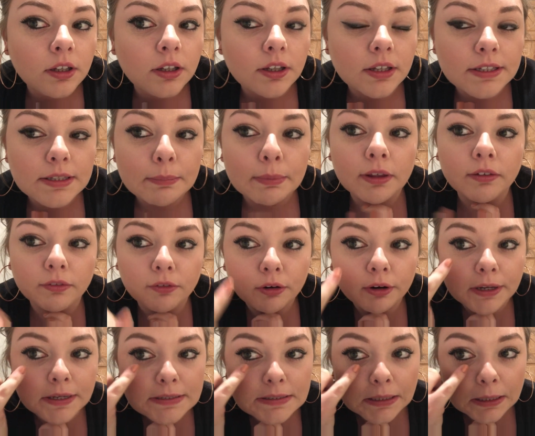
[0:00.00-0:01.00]
there's a bit of
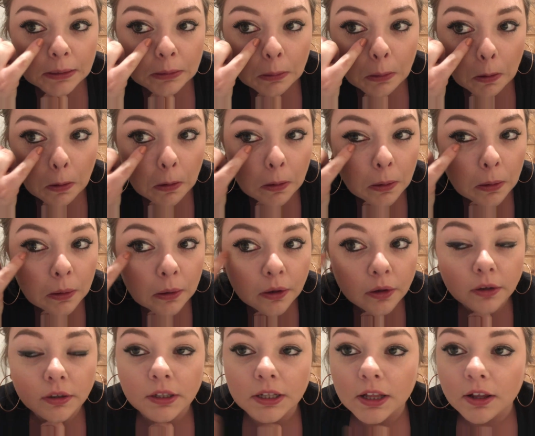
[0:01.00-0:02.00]
creasing
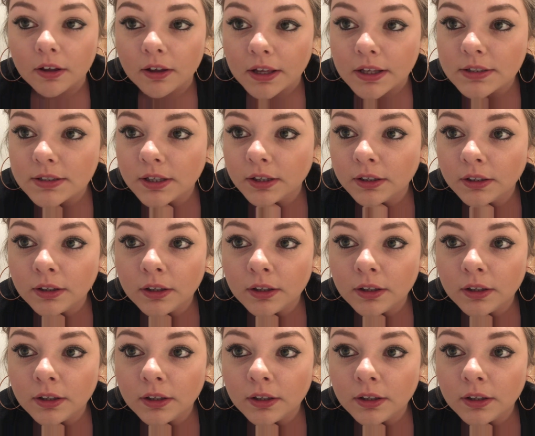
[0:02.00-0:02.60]
under the eyes.